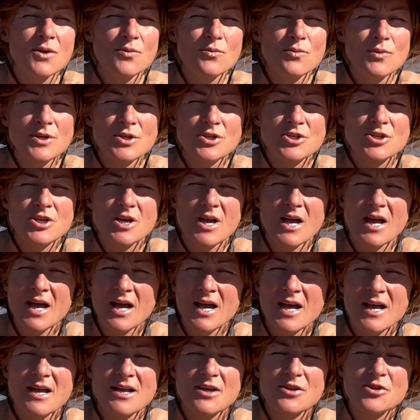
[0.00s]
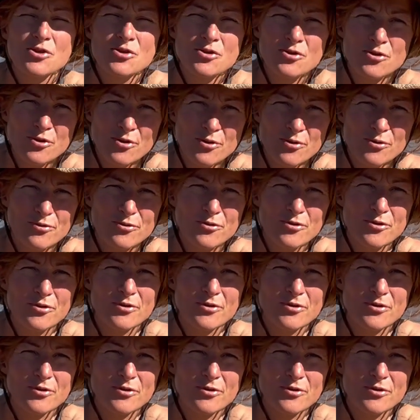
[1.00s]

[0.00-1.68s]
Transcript: which are not